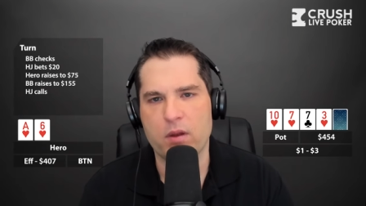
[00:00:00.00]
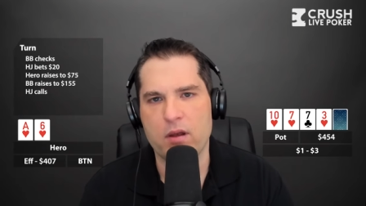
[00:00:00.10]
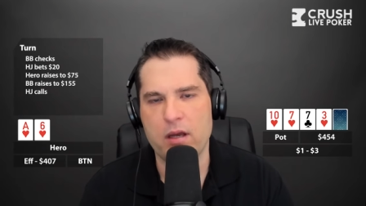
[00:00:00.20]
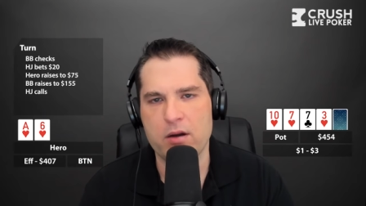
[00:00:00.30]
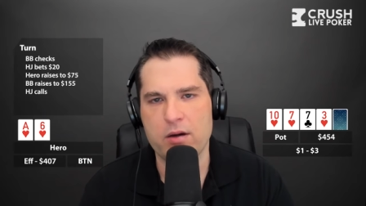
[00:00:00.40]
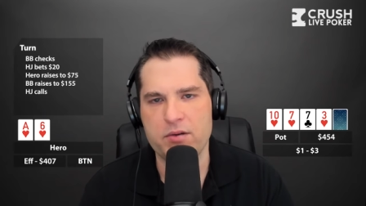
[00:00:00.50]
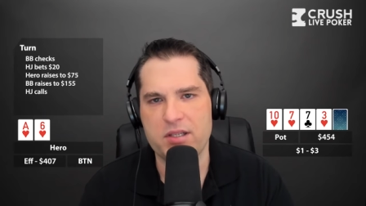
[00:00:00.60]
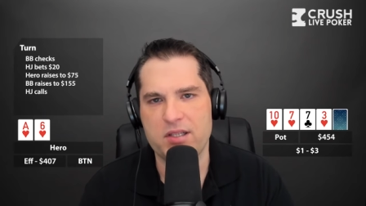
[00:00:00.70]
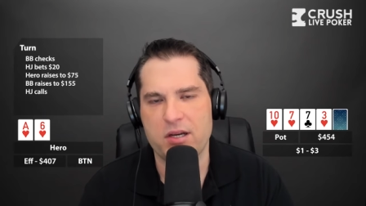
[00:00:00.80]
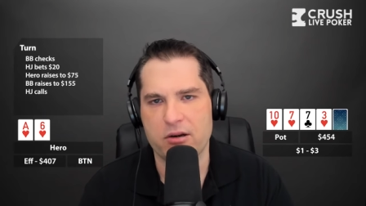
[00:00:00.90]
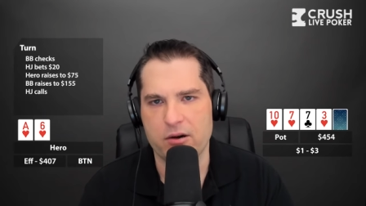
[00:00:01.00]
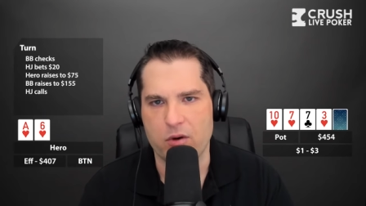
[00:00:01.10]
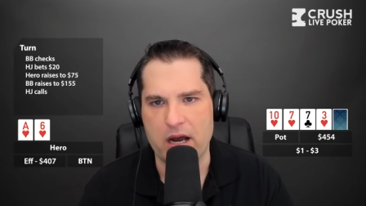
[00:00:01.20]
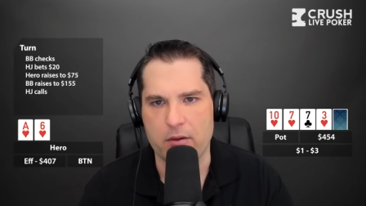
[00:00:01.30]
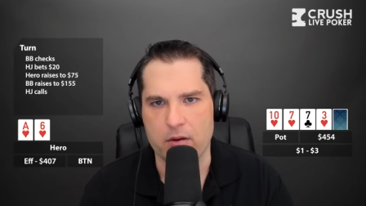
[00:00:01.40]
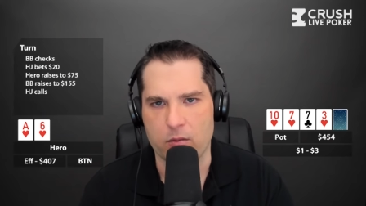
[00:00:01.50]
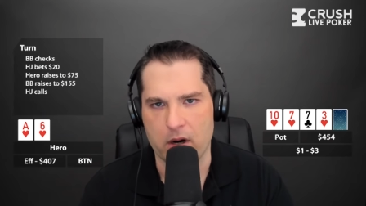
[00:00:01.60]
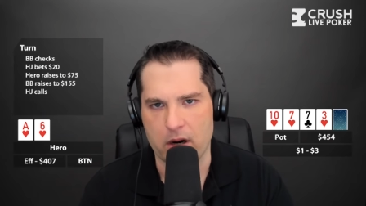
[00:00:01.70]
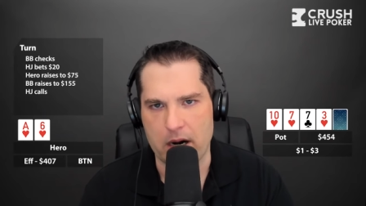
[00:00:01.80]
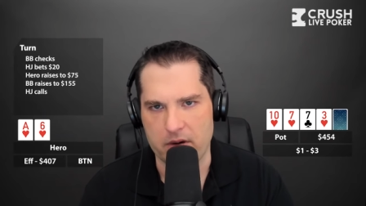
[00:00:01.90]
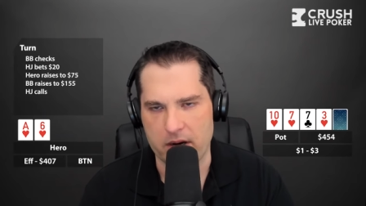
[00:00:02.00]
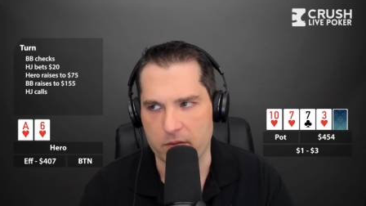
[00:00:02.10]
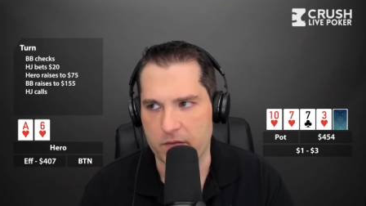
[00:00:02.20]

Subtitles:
here's the scenario where I would ever